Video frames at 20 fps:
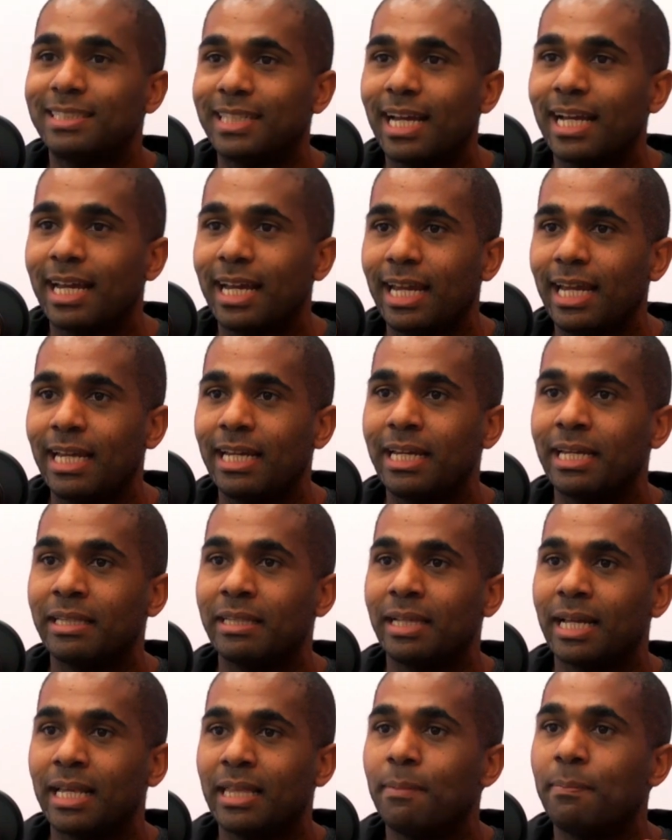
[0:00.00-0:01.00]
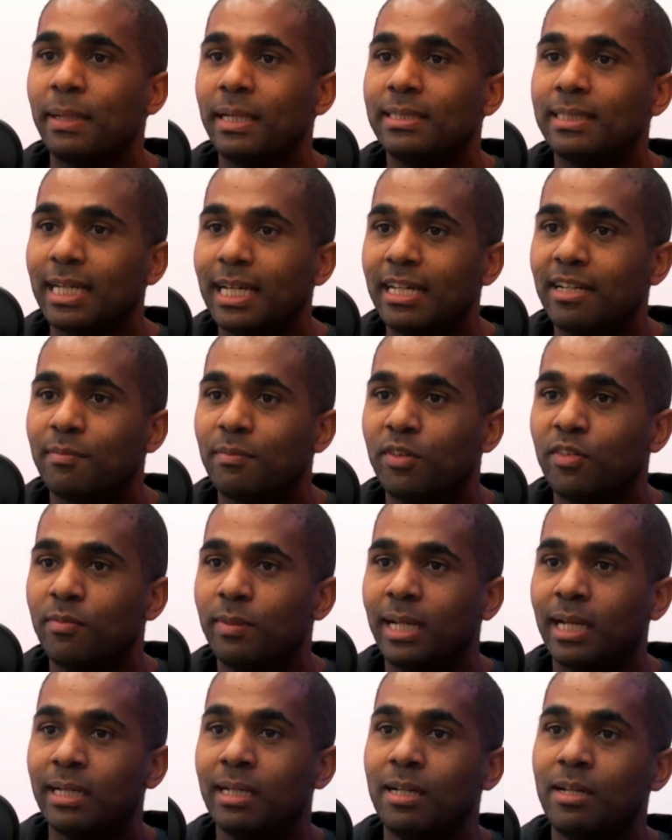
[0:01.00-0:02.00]
decade in the big data
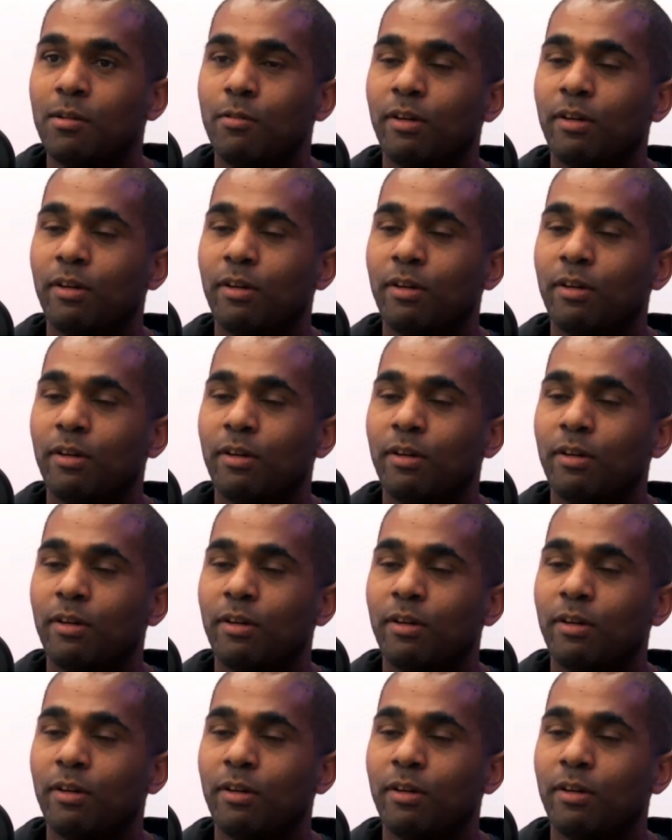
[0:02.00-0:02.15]
movement,